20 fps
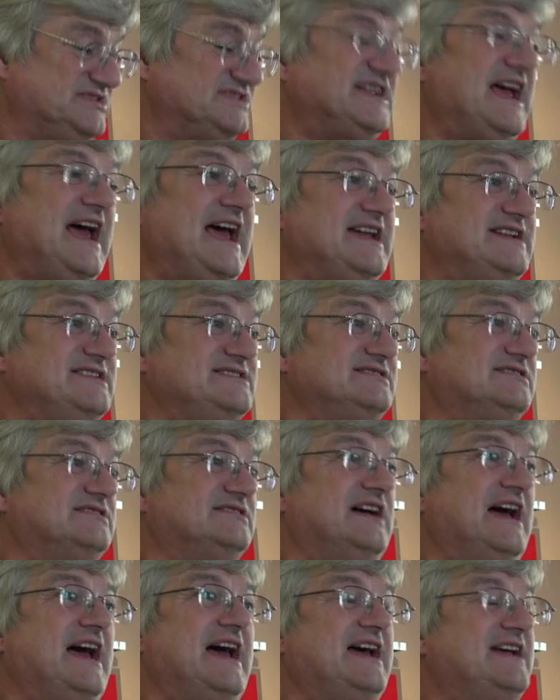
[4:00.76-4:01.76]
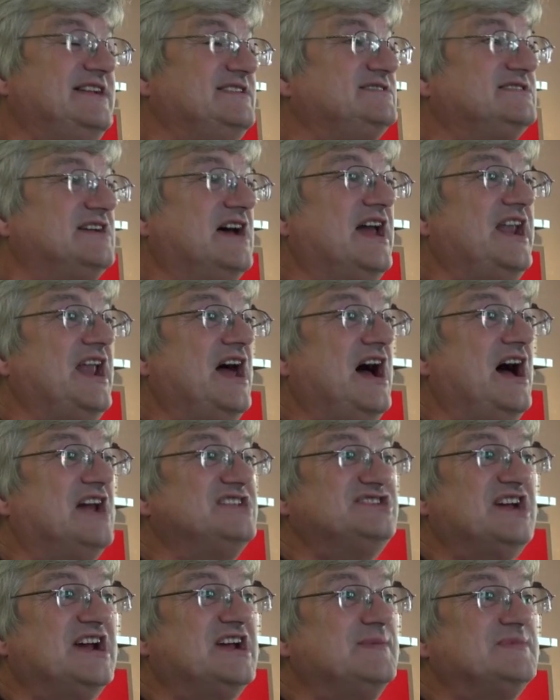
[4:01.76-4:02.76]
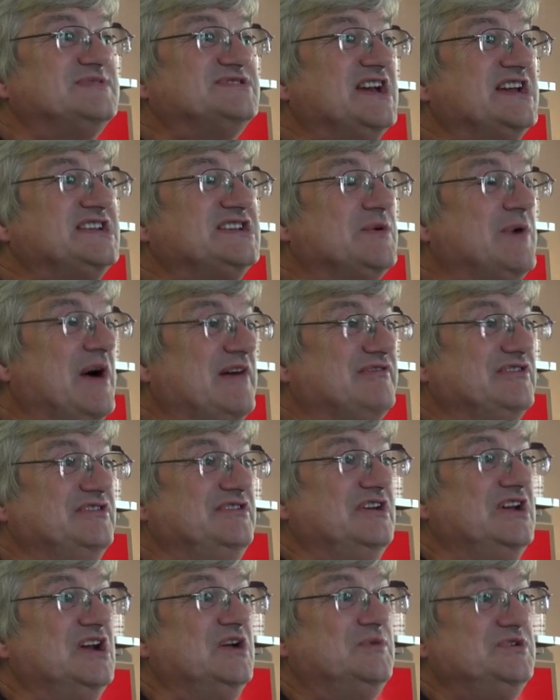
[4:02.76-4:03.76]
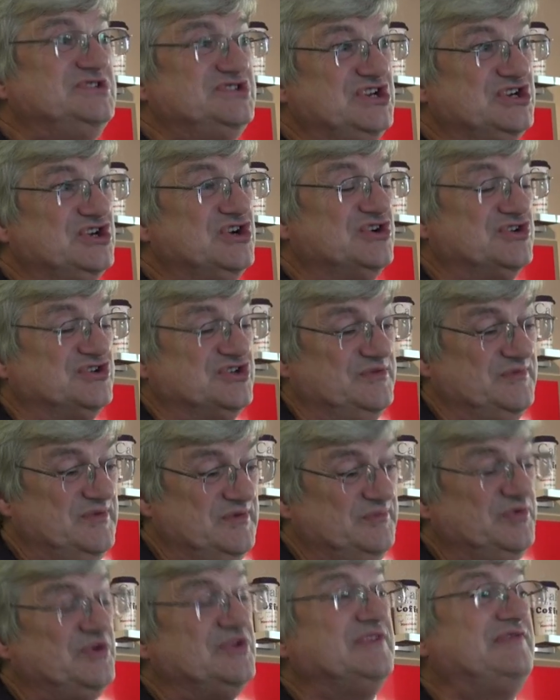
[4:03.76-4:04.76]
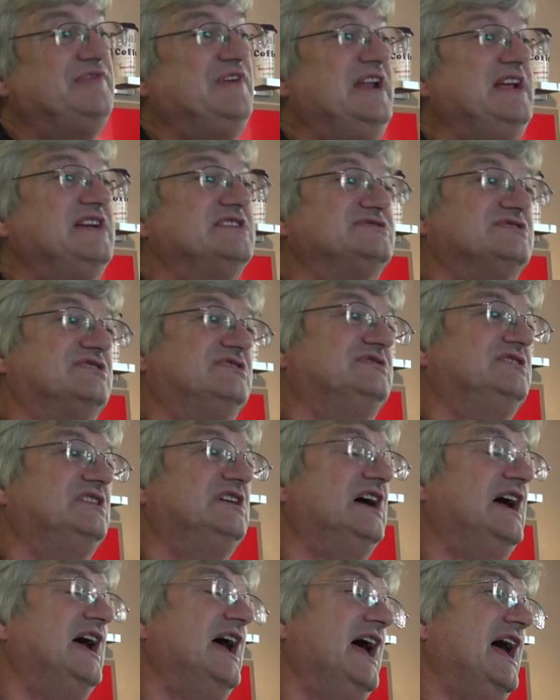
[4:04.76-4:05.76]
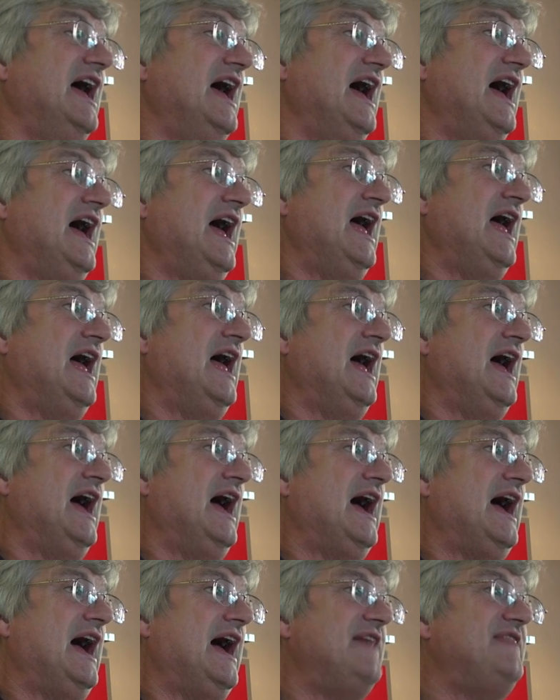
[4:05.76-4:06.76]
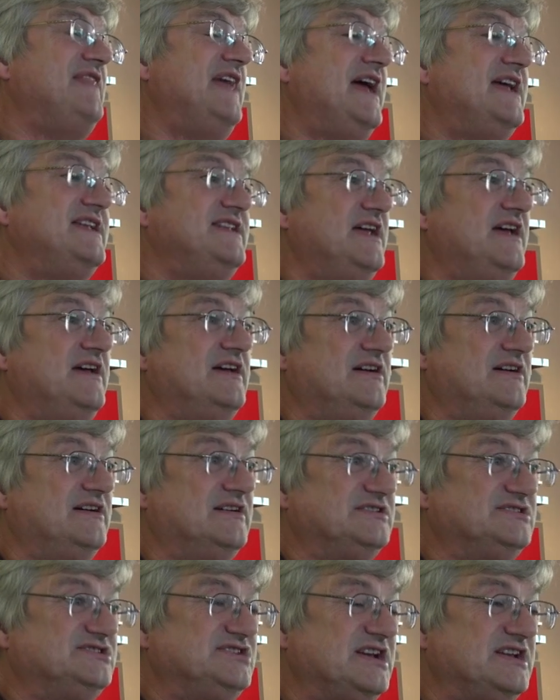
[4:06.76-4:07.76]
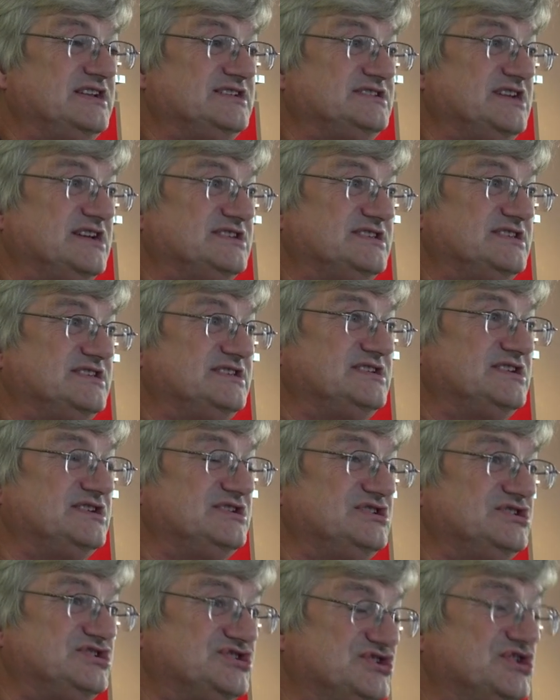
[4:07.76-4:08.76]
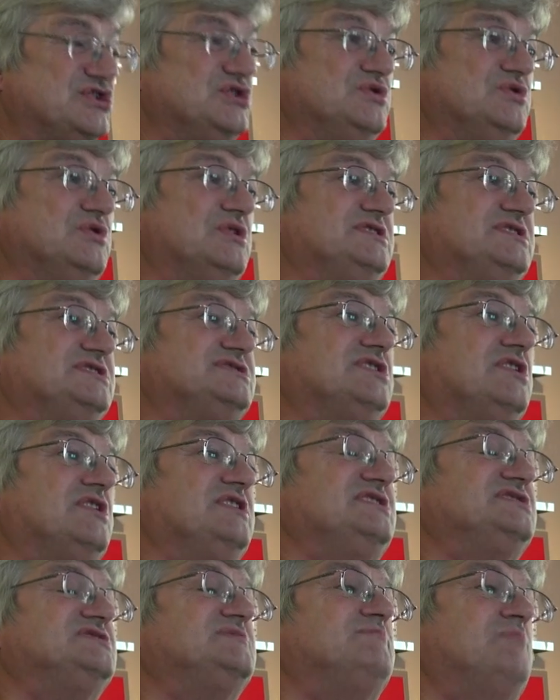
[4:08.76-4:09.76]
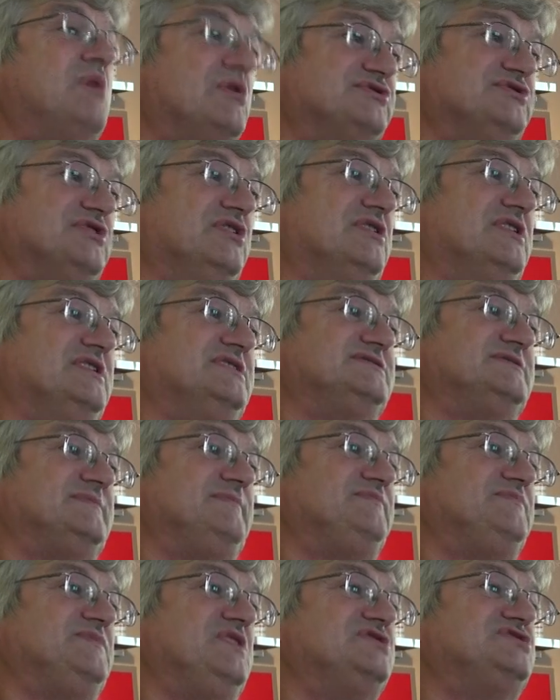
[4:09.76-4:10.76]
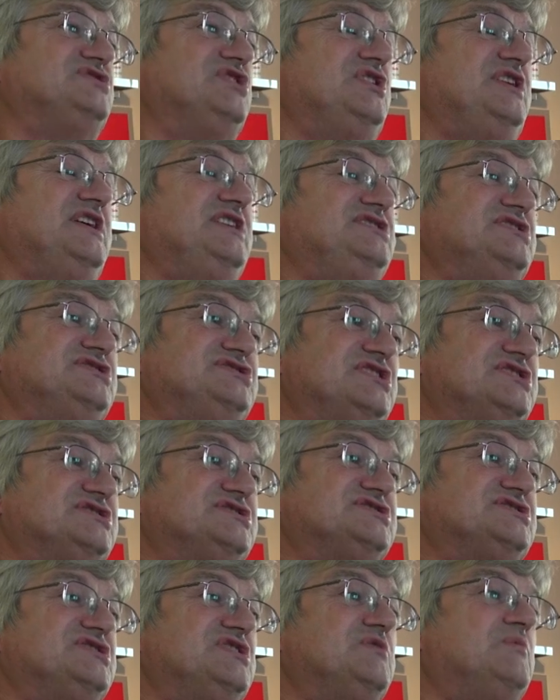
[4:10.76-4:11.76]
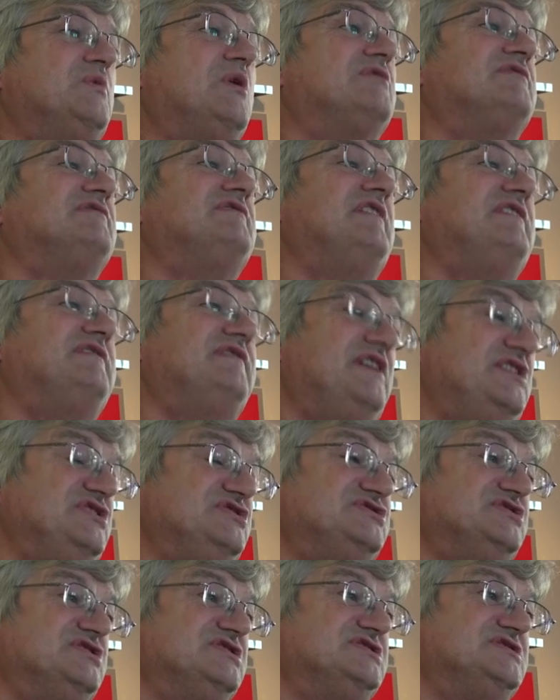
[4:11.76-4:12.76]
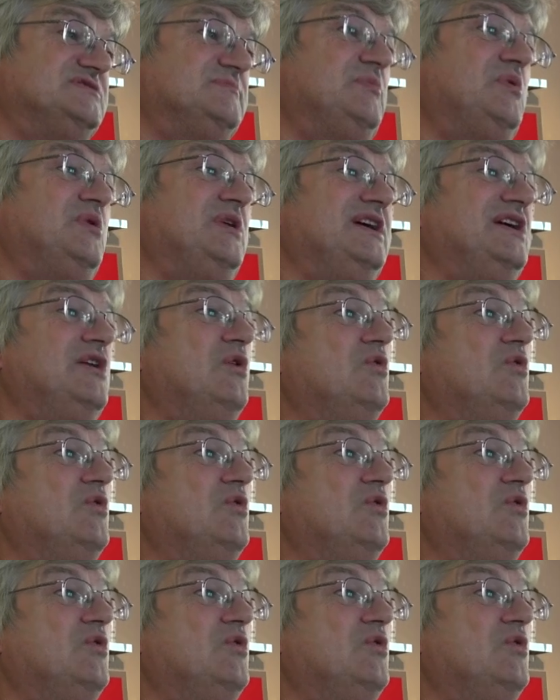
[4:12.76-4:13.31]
stand and, and a jacket potato oven, which he cooked them and put the fillings on. And then Ch Chessington Zoo decided to modernise and turn it into Chessington World of Adventures, putting